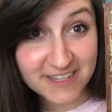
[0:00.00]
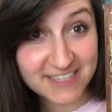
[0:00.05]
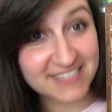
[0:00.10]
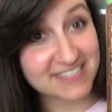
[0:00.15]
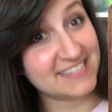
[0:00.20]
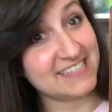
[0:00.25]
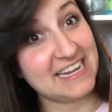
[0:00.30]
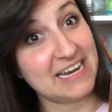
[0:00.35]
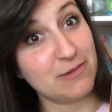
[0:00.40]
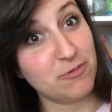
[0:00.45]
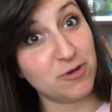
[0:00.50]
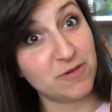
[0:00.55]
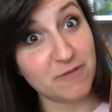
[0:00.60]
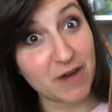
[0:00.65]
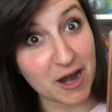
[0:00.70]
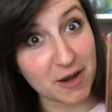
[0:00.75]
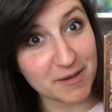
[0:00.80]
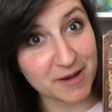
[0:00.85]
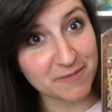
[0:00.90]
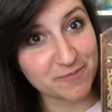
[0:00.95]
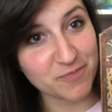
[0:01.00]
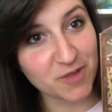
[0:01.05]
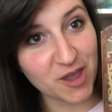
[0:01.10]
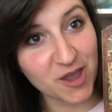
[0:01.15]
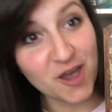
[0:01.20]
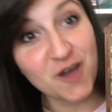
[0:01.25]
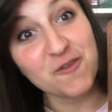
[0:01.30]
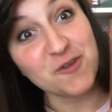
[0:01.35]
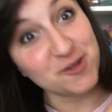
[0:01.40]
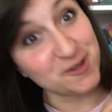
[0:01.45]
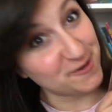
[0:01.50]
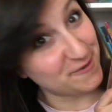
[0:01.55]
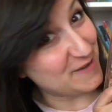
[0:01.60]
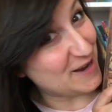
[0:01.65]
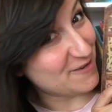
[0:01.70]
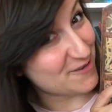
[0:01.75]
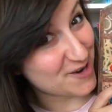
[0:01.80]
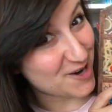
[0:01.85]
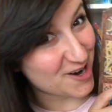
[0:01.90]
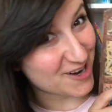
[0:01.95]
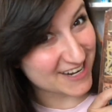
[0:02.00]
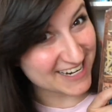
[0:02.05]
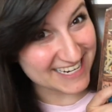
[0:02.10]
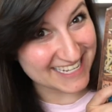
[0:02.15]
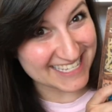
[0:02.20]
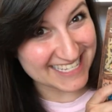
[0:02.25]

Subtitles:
and sustainable environment for their favorite garden